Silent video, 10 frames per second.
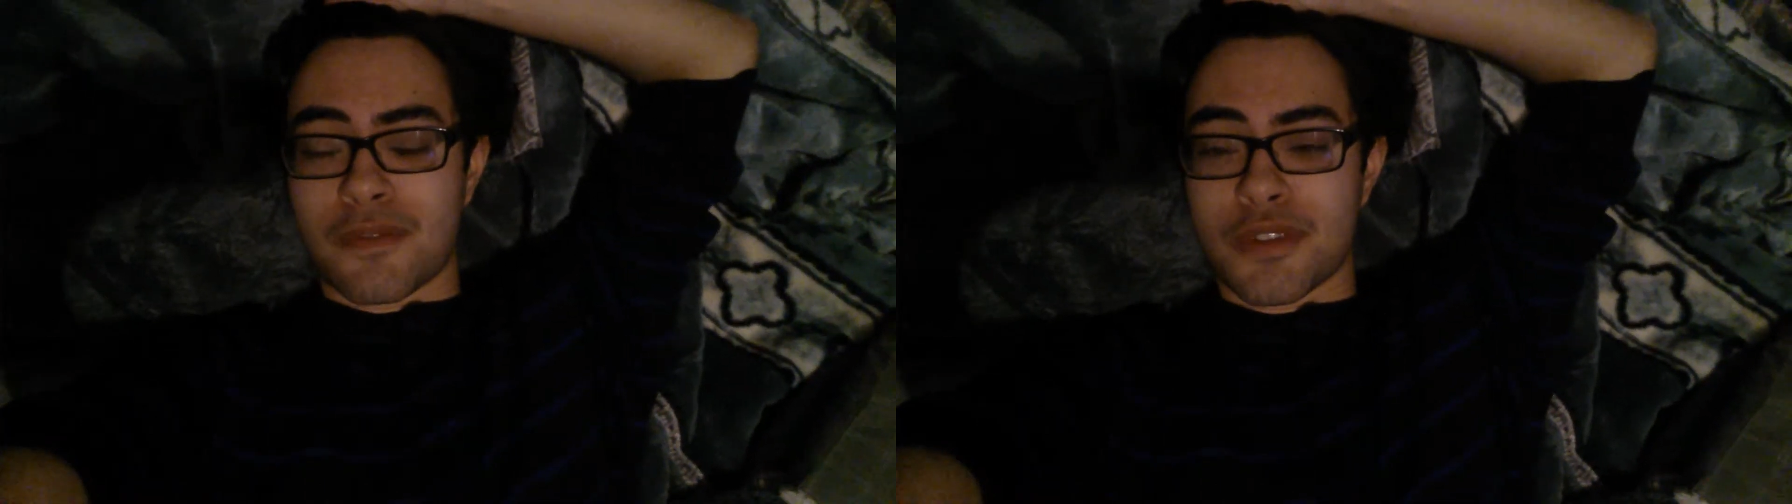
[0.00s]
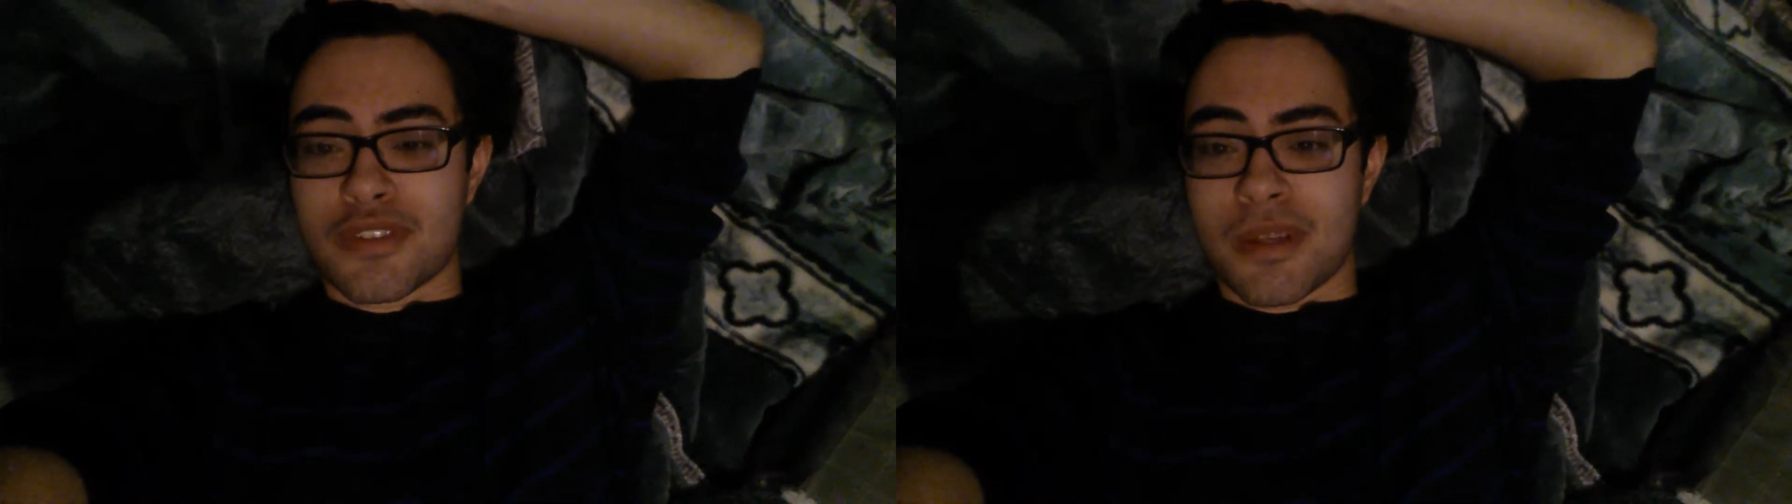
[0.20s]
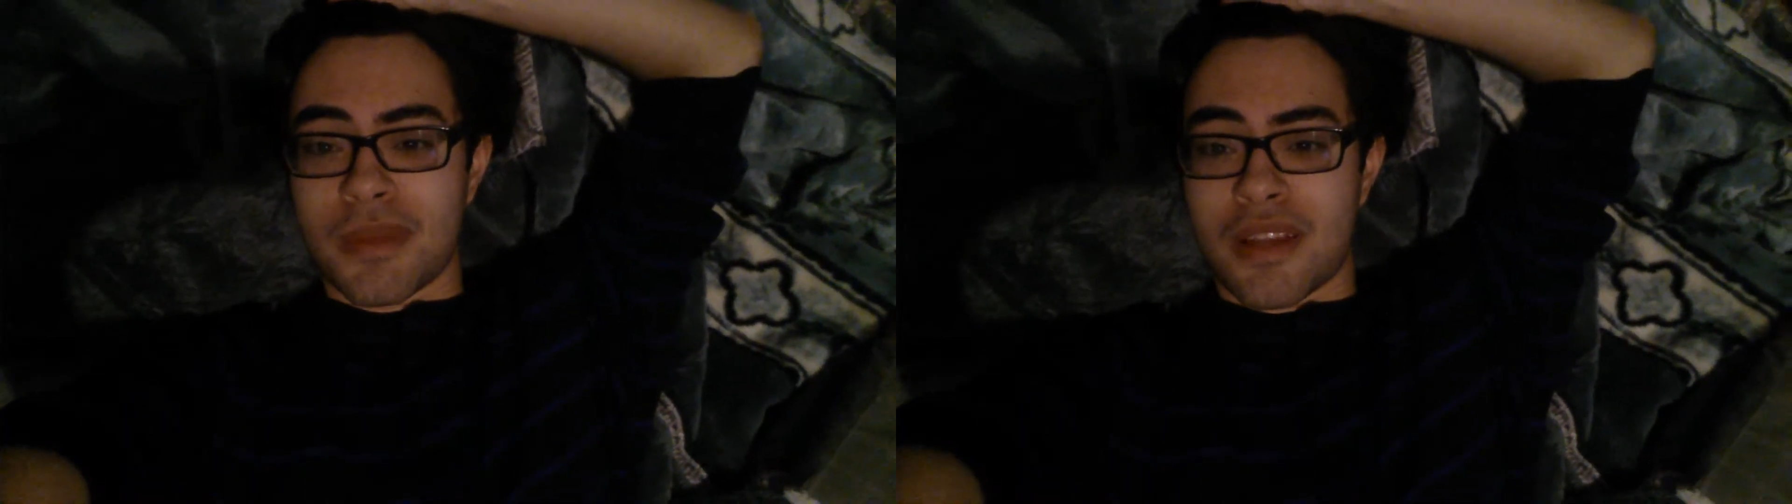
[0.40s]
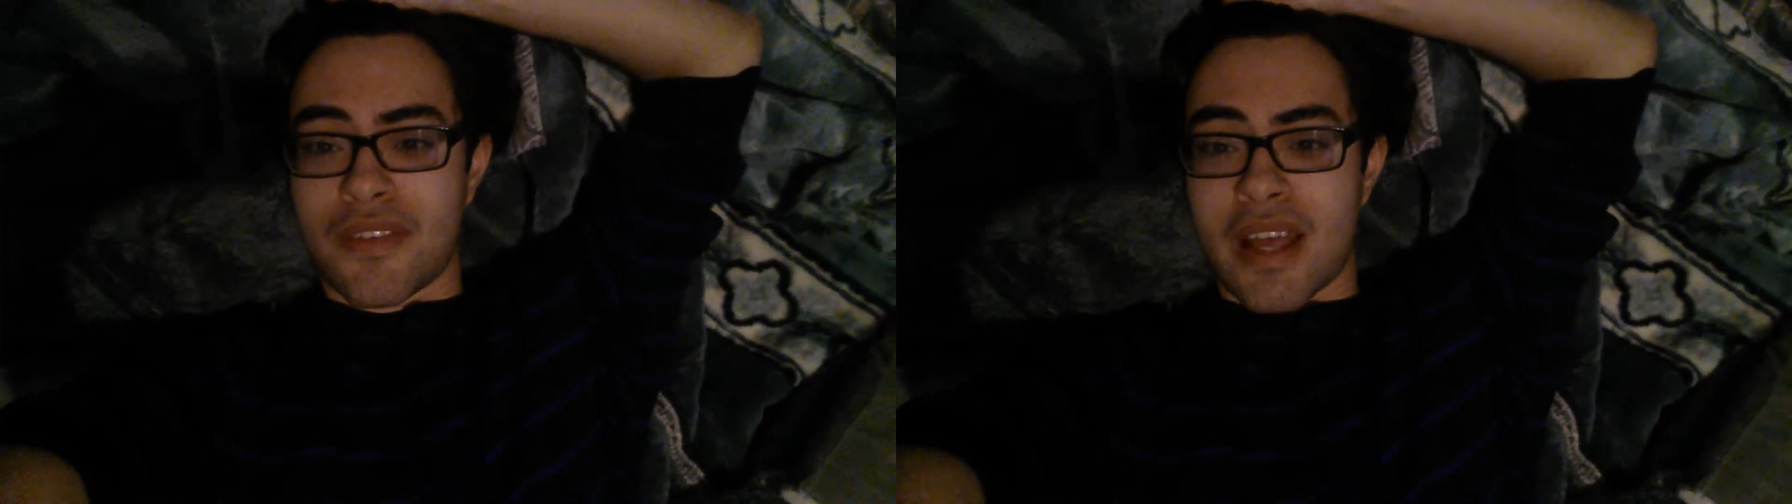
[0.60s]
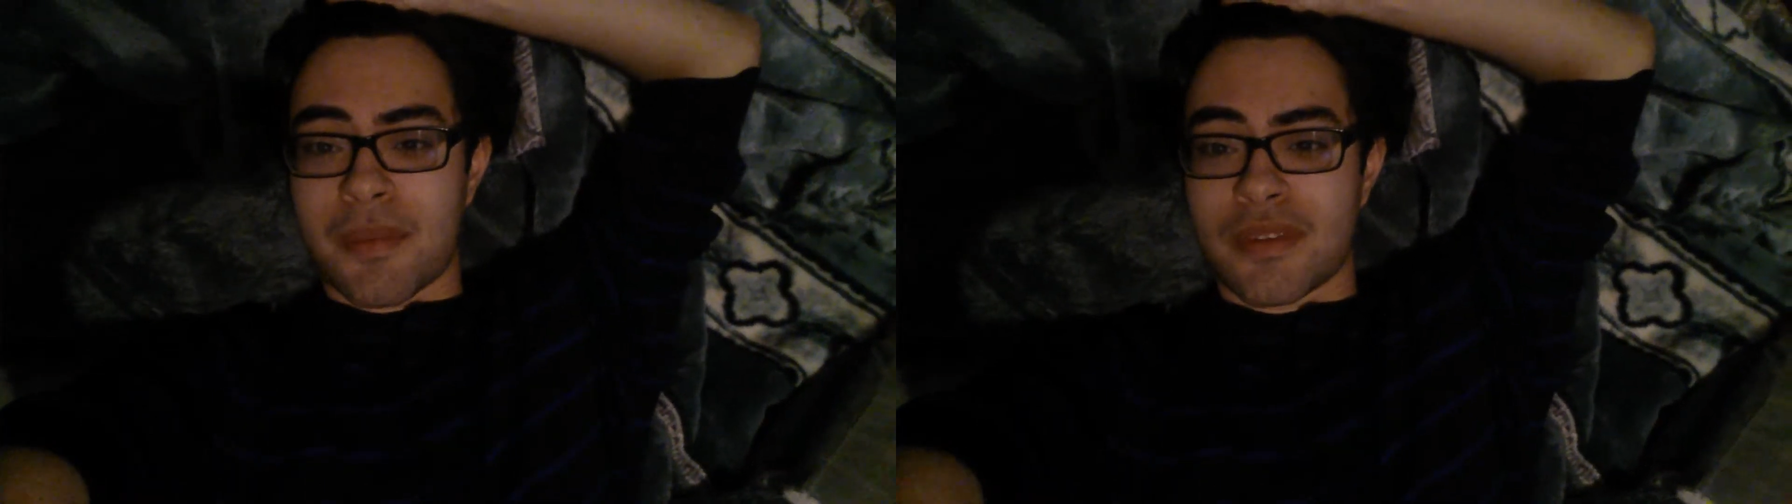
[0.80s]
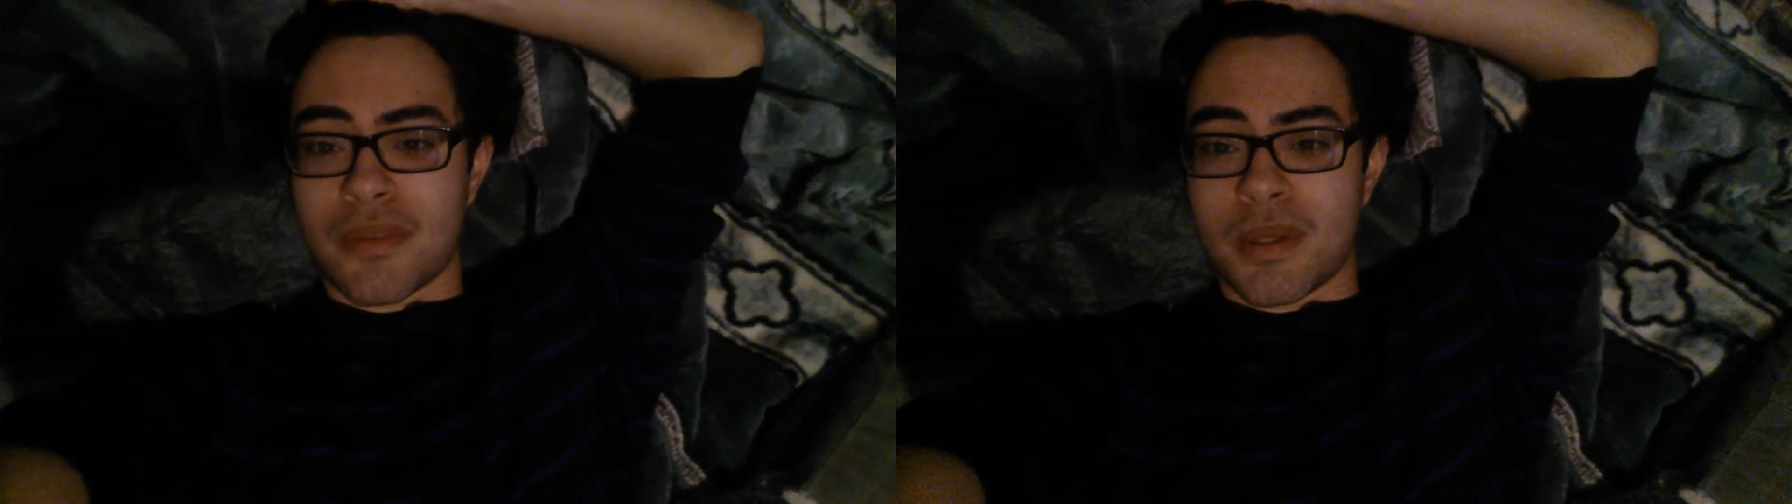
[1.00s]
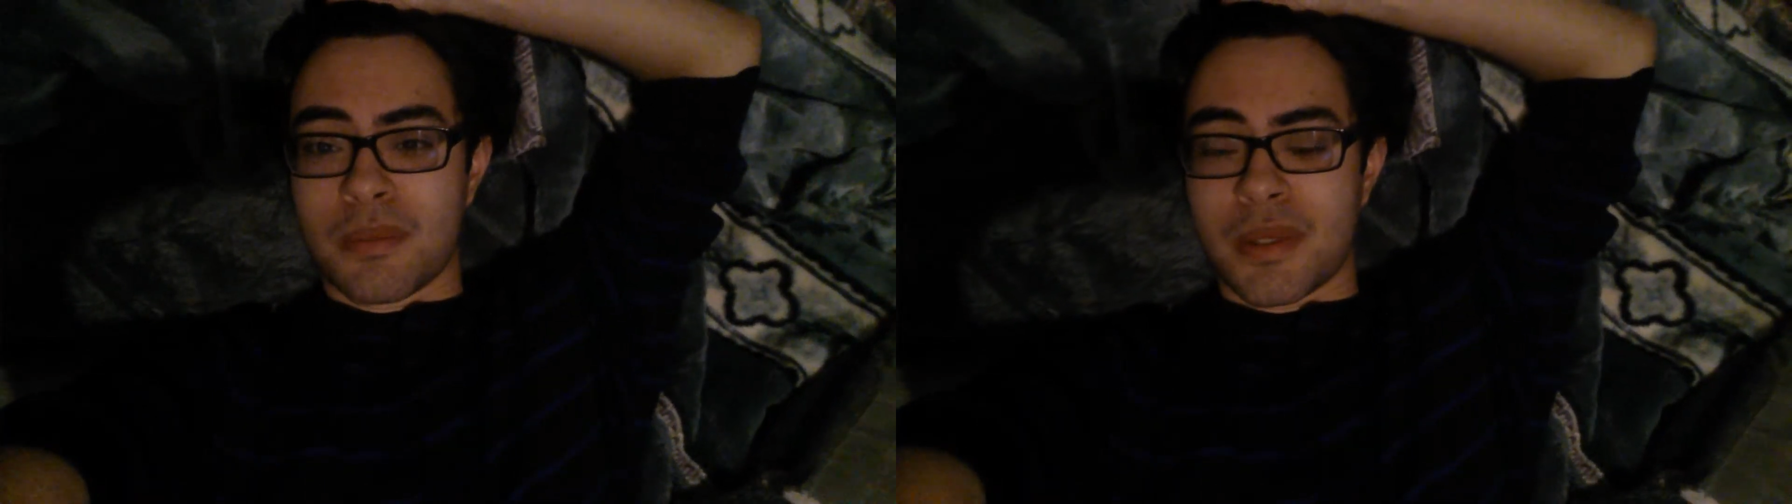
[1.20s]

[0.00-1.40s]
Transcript: first time that ever happened to me.